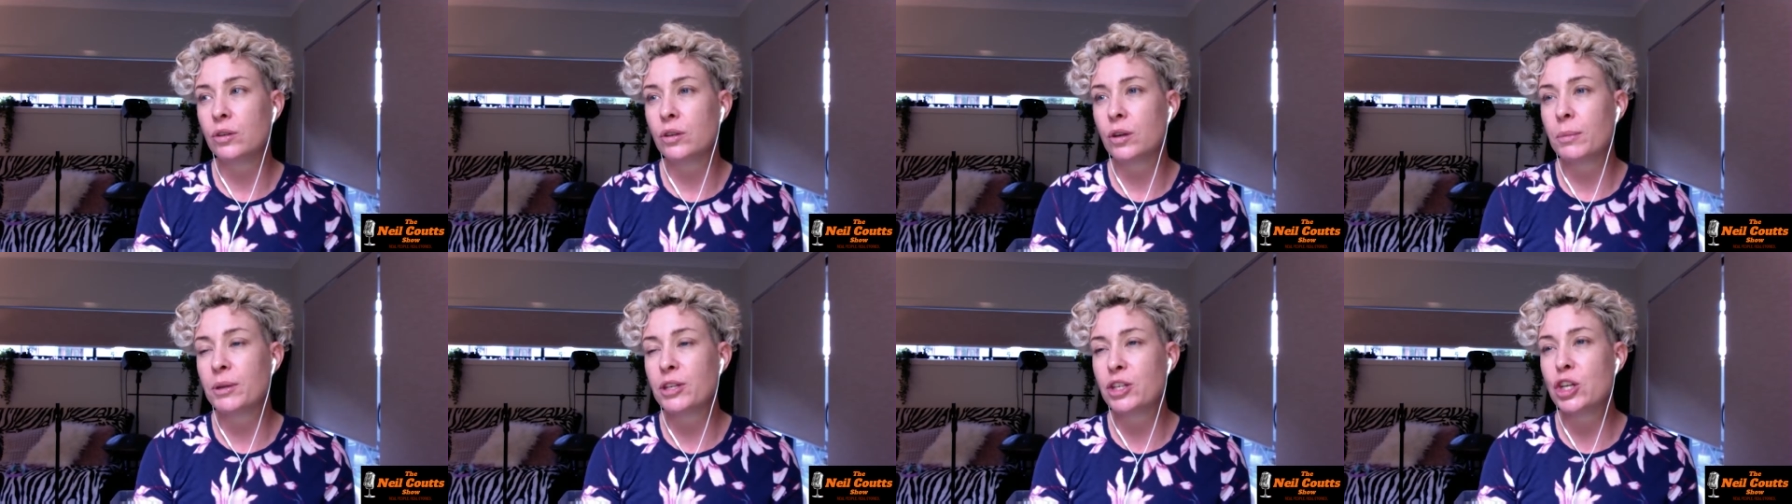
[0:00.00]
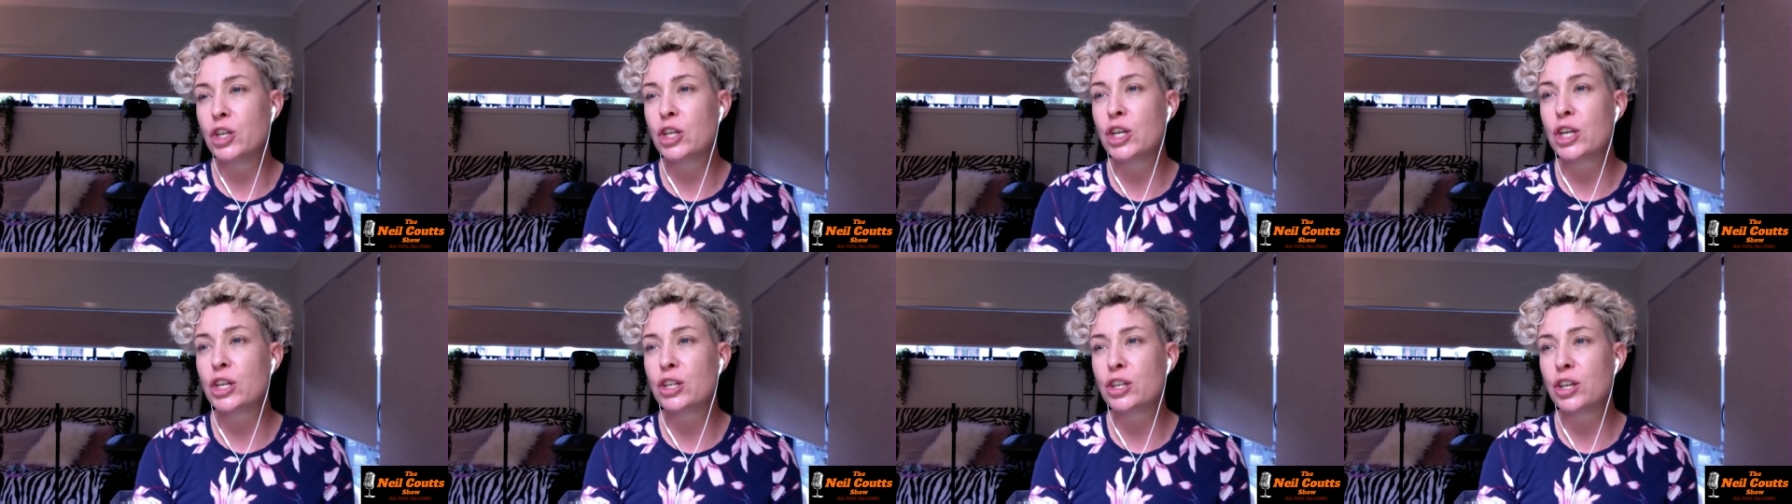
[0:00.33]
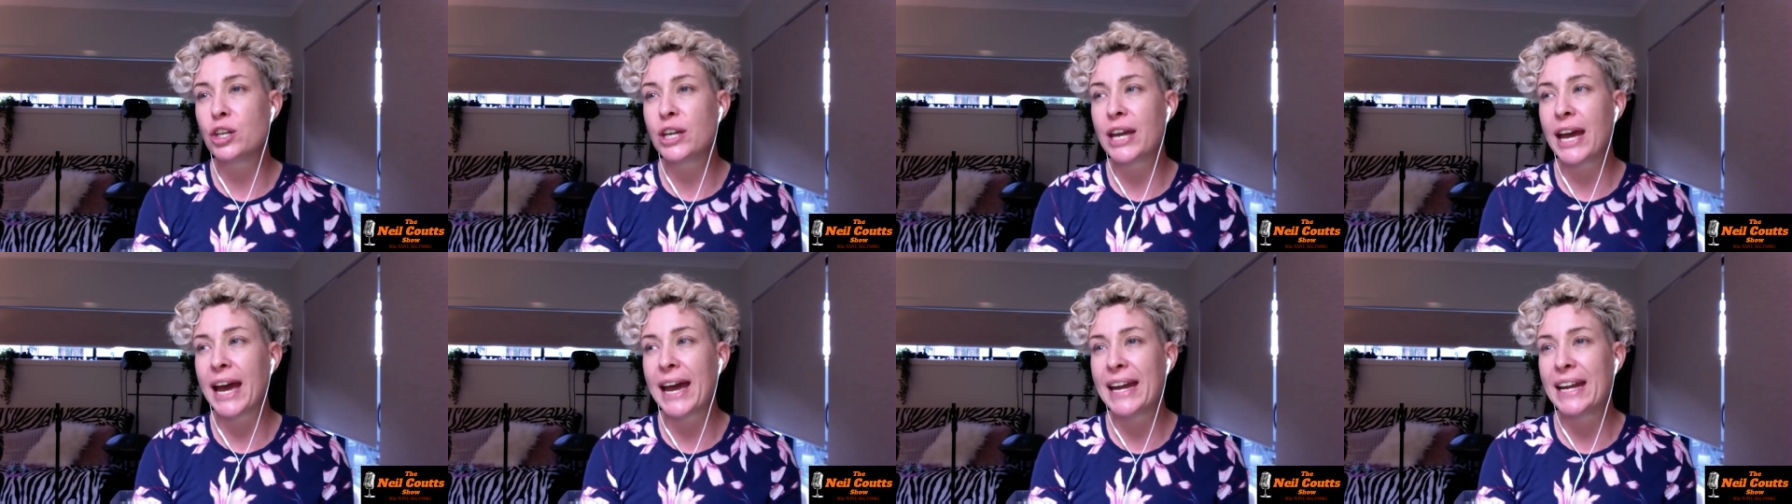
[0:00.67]
I mean, you, you
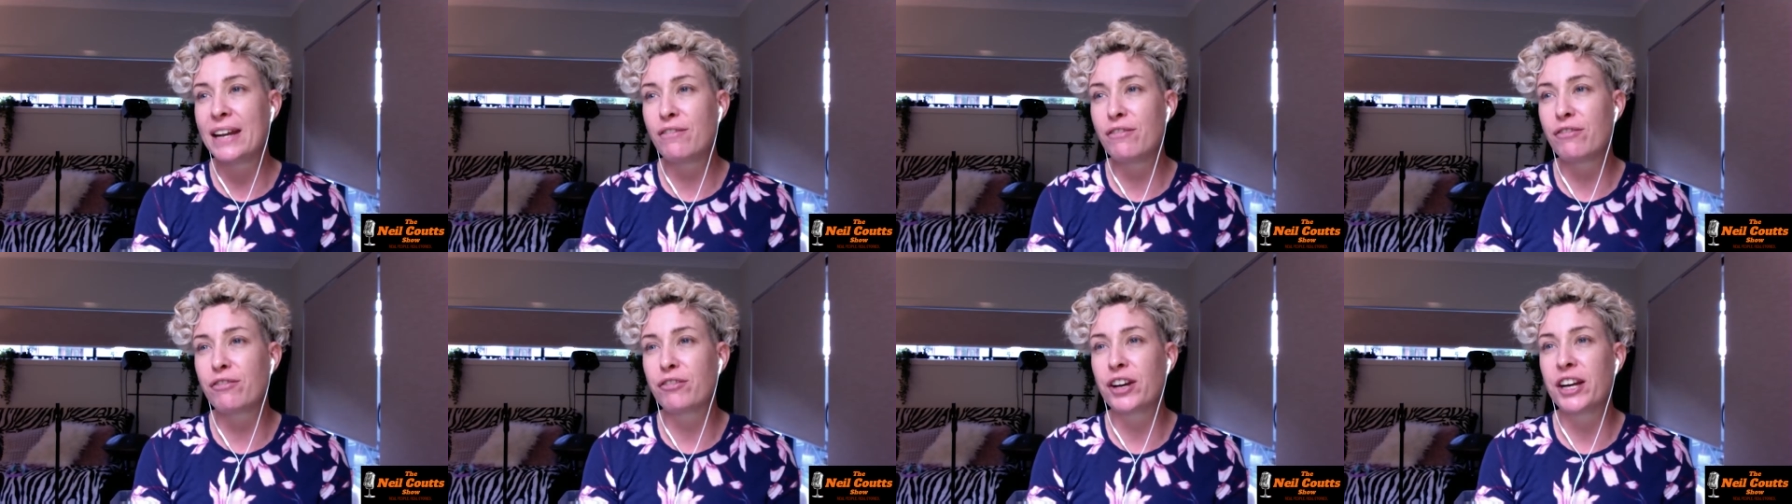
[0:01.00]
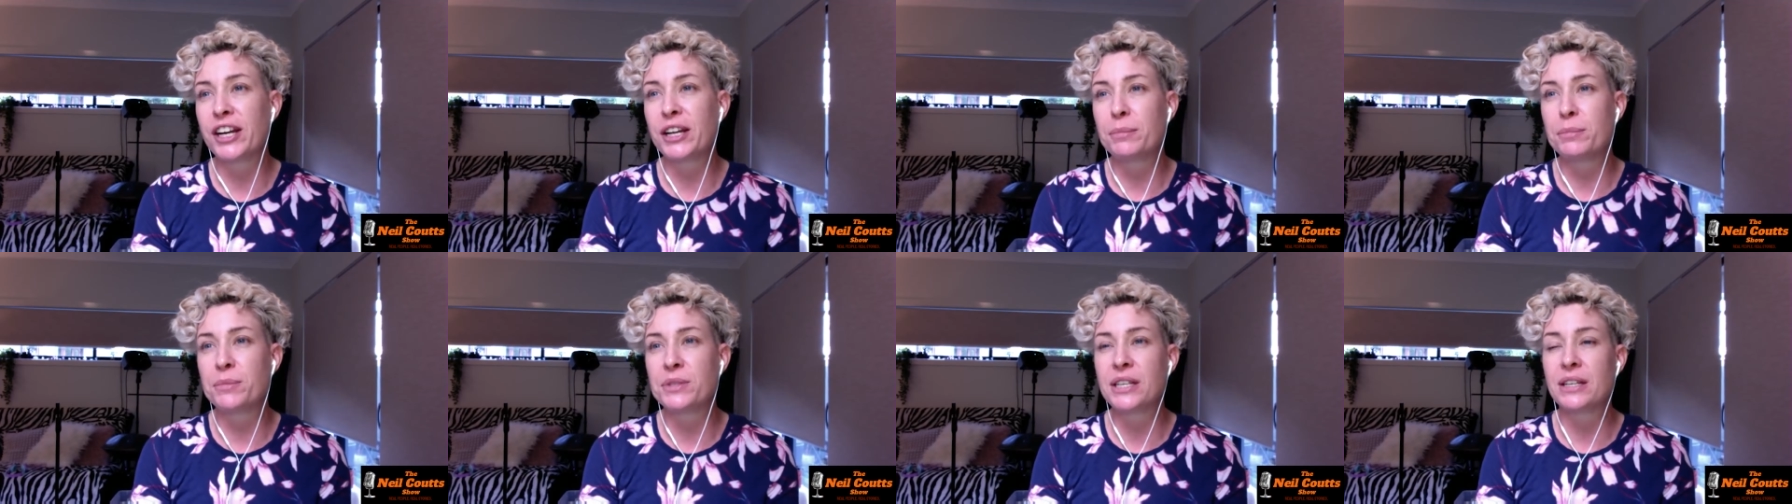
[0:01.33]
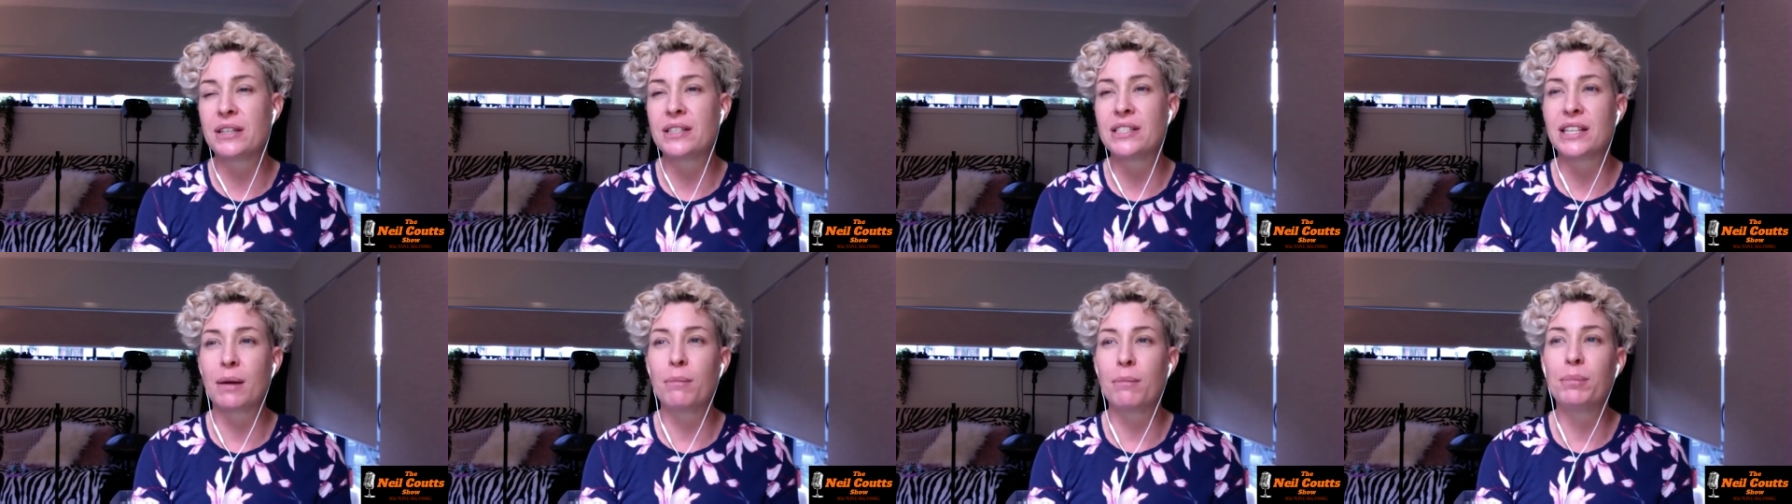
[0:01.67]
gain freedoms
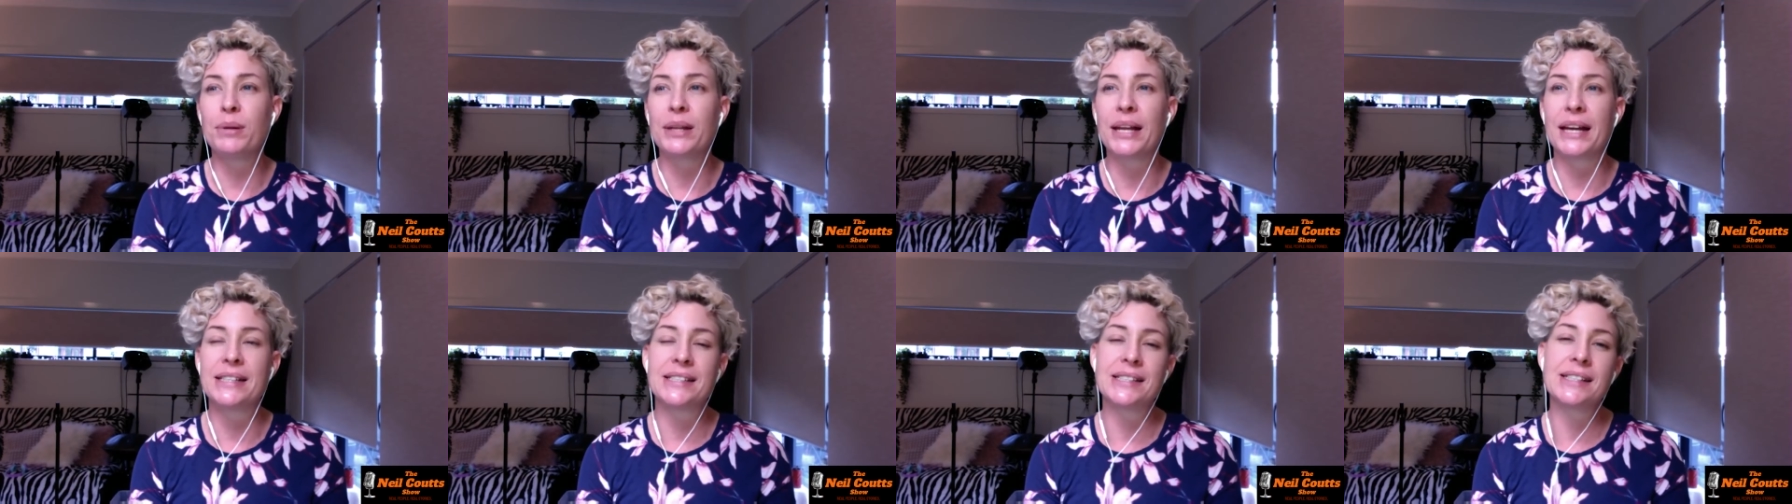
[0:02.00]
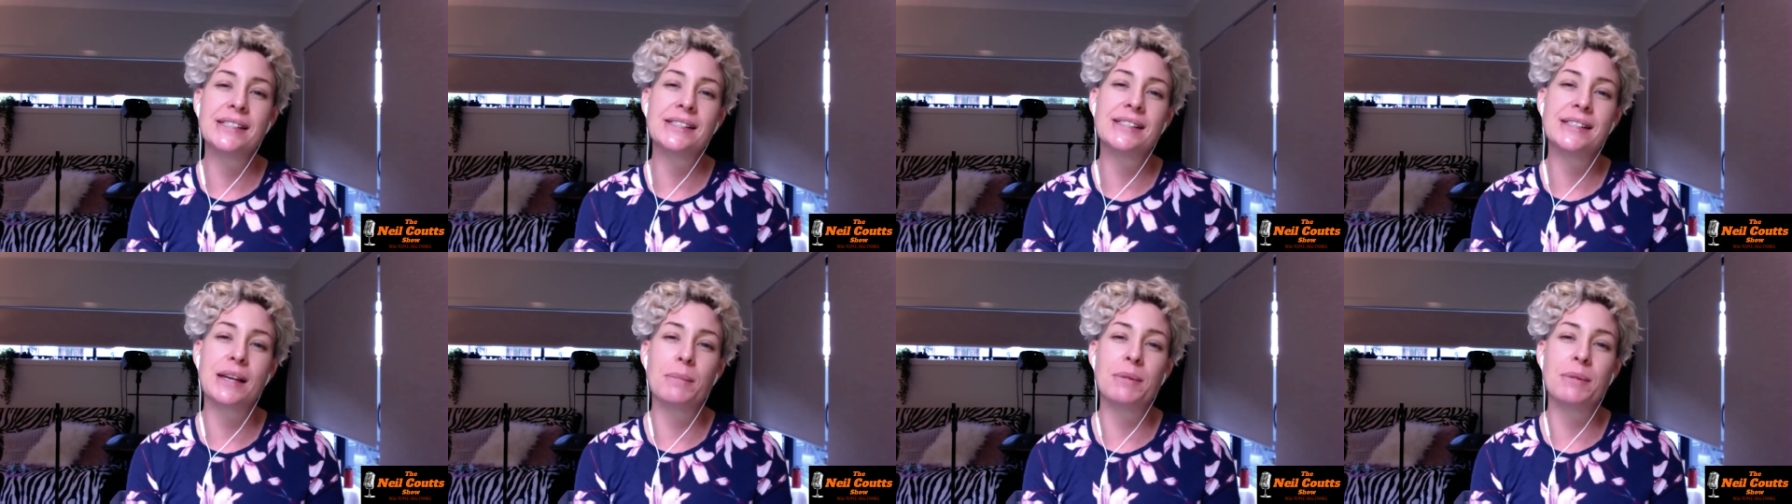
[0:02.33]
in some places.